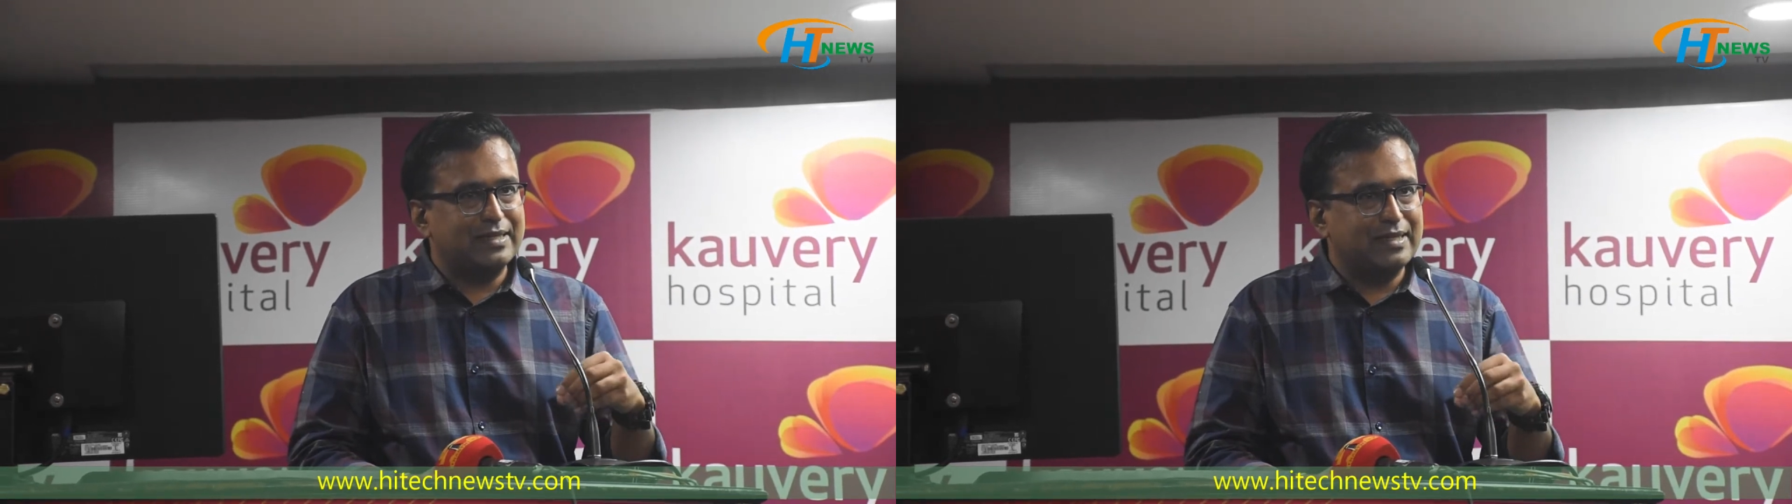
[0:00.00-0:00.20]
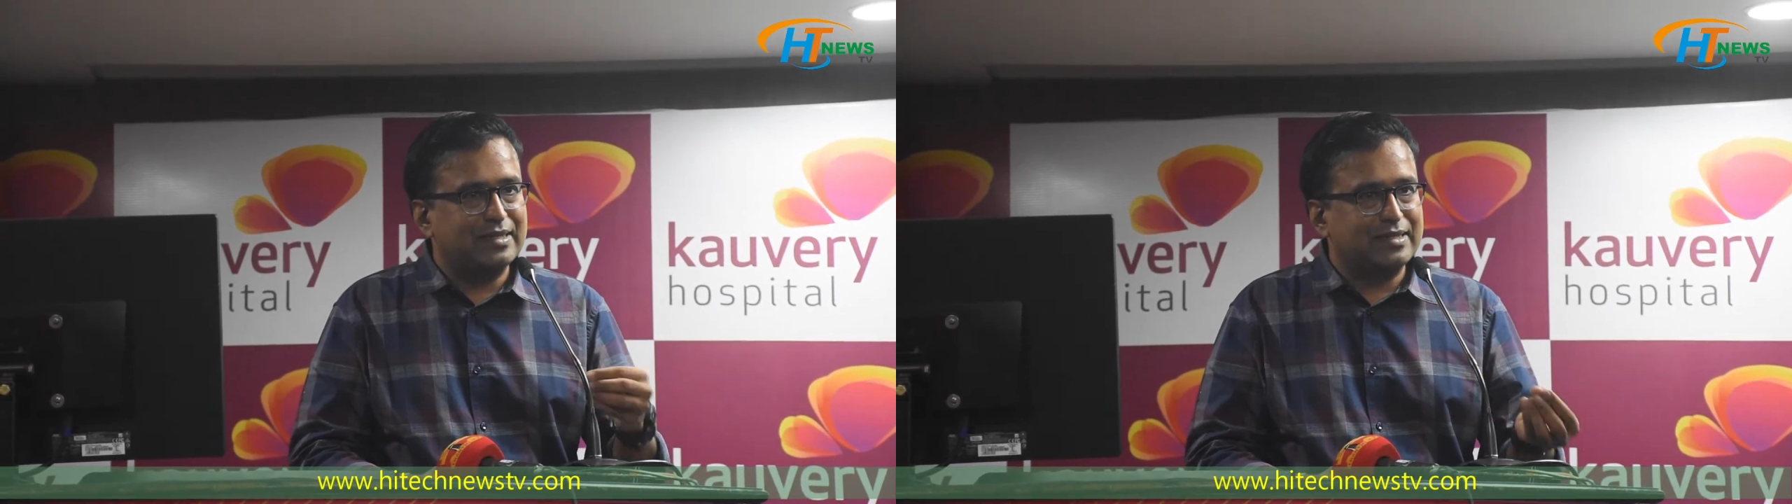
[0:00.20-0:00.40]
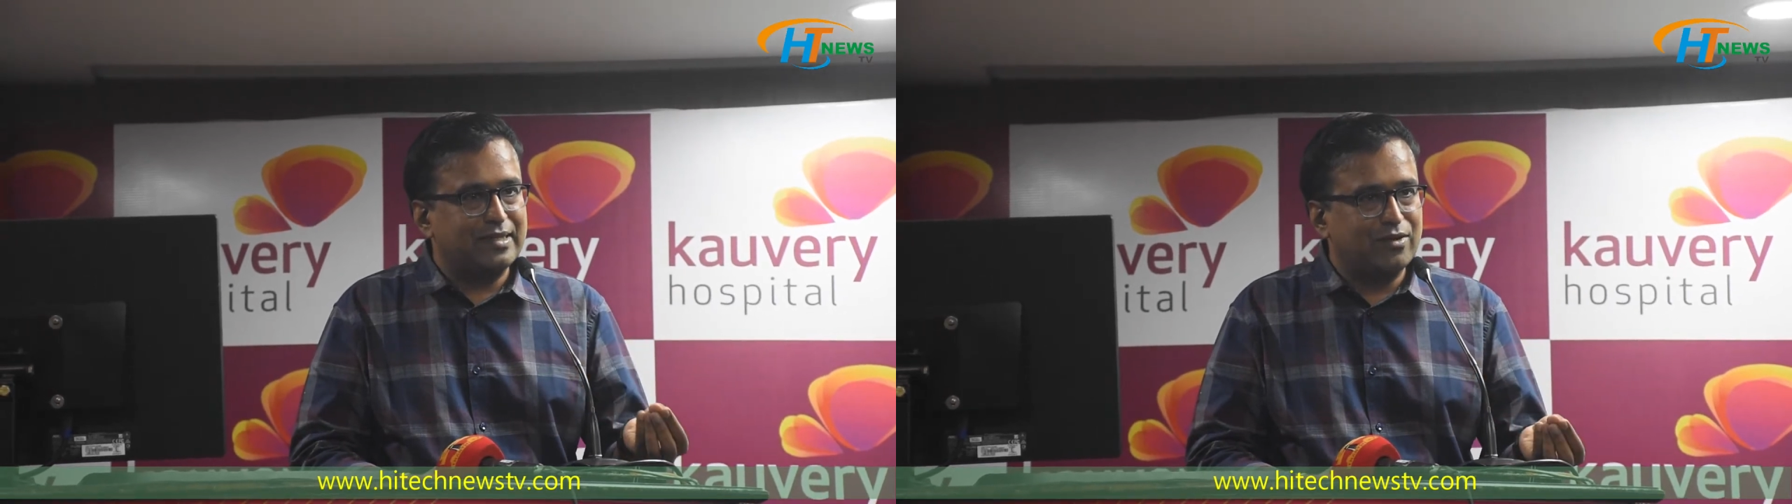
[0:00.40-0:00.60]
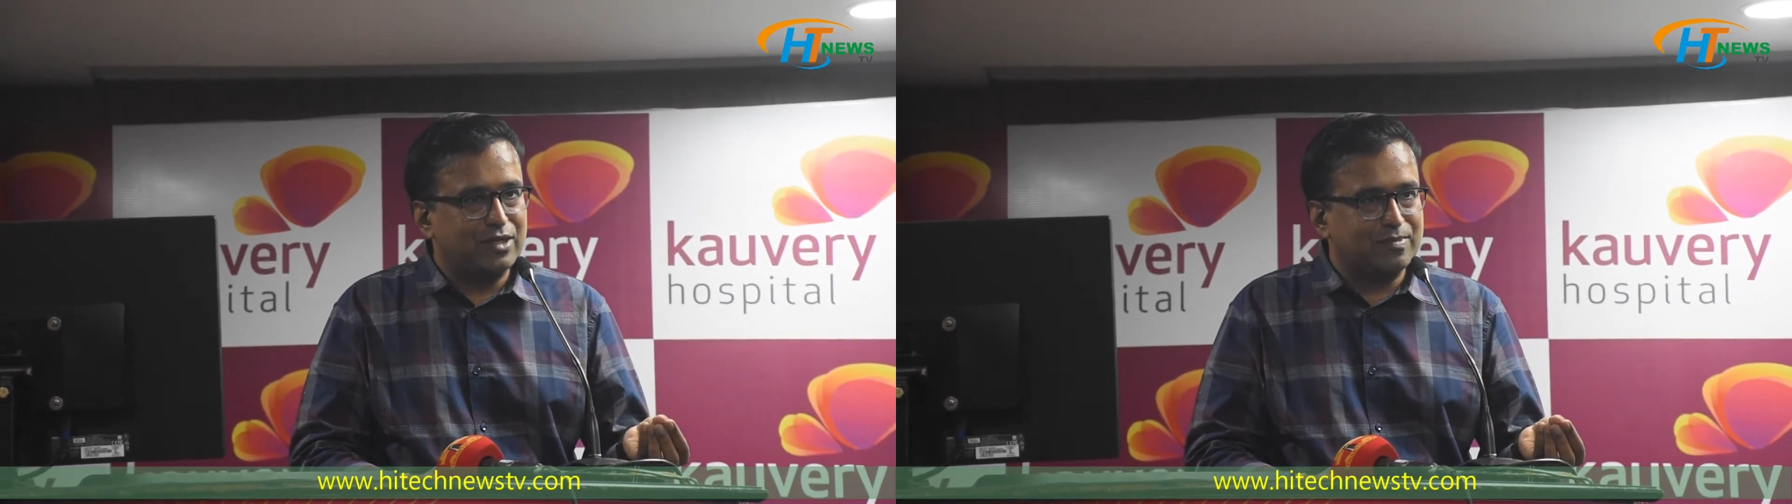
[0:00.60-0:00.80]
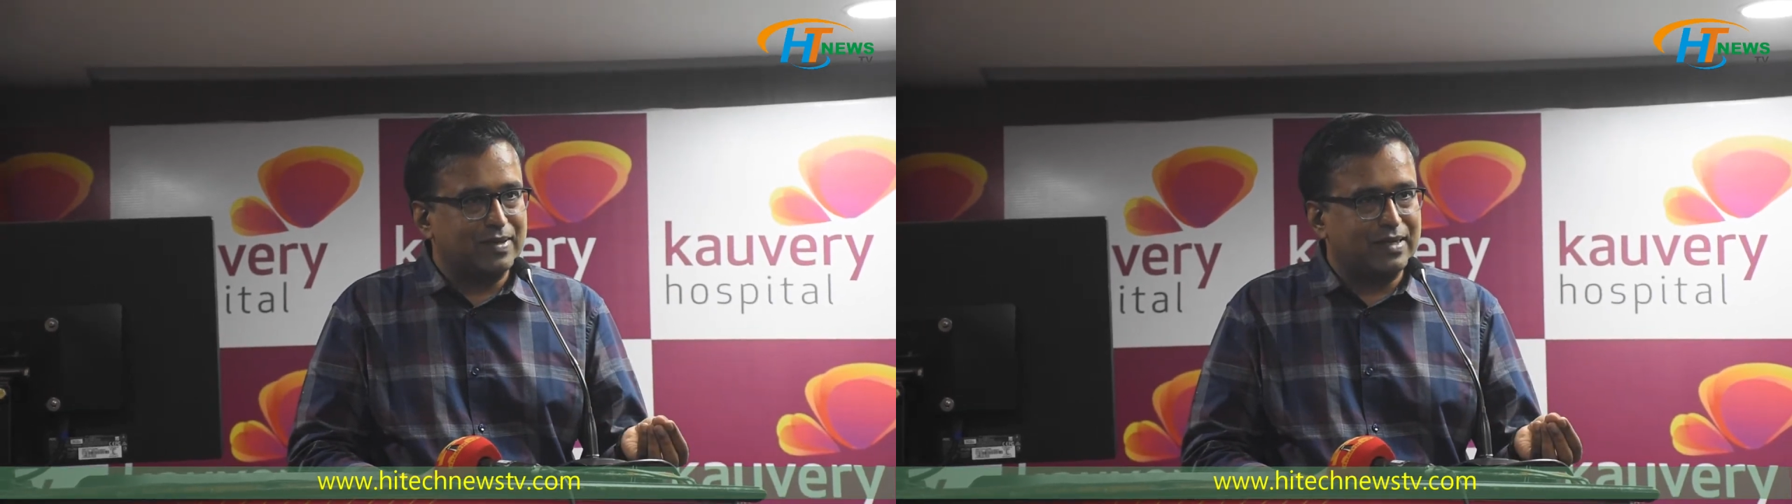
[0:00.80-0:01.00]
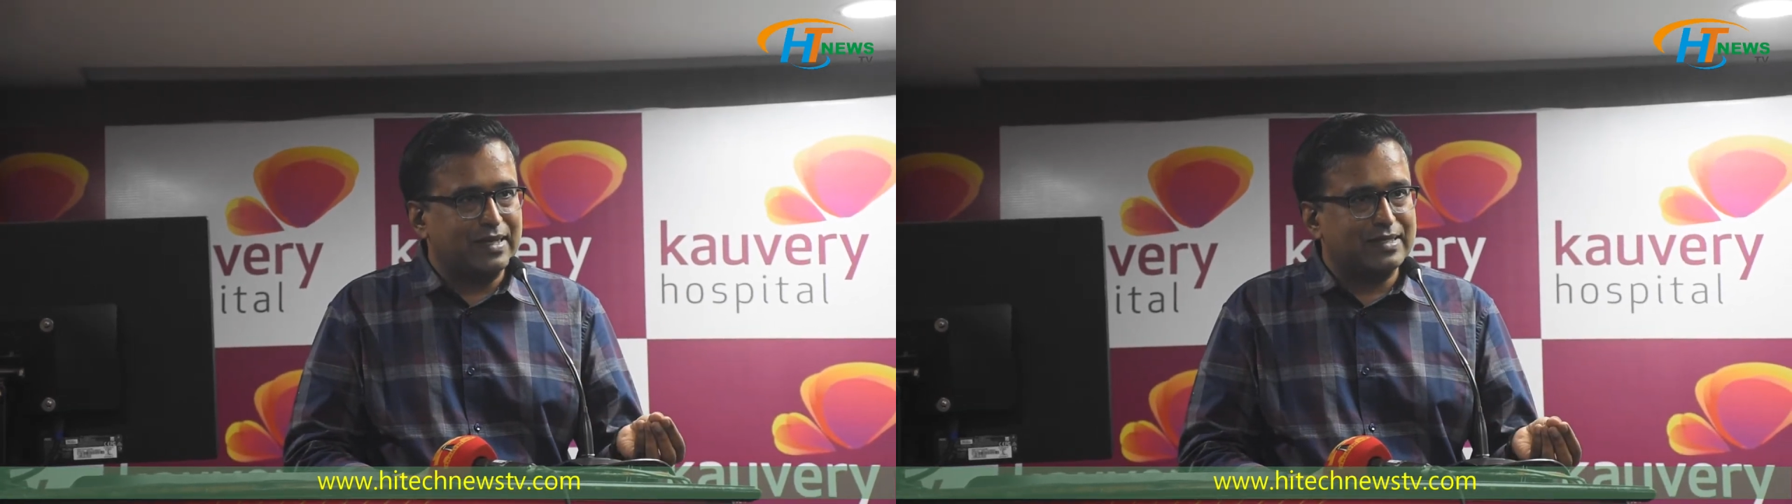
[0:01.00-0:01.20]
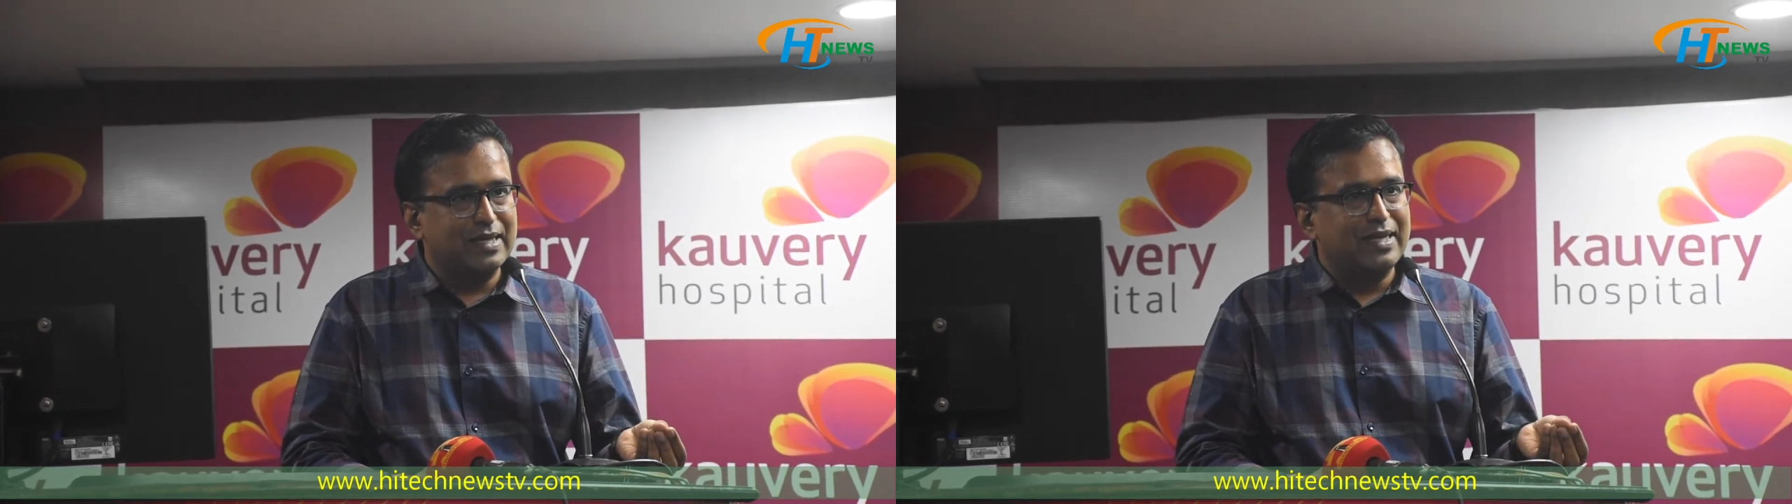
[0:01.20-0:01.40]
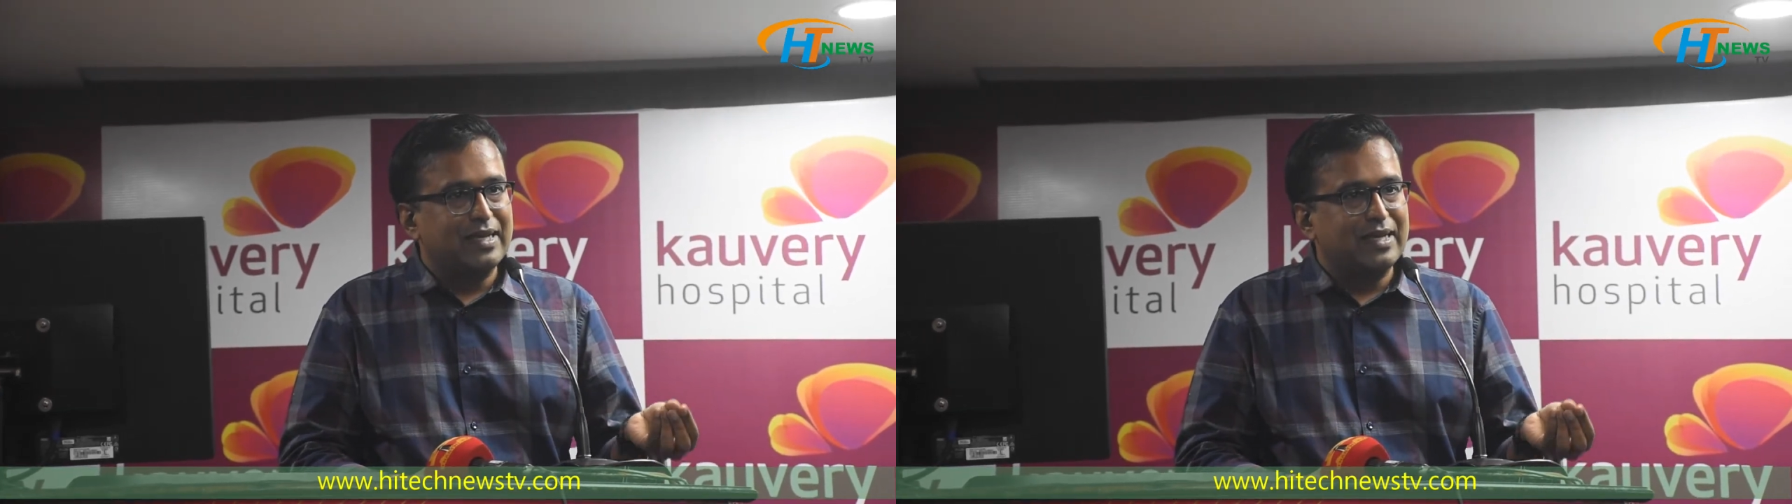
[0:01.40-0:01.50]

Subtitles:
seriously hospitalized,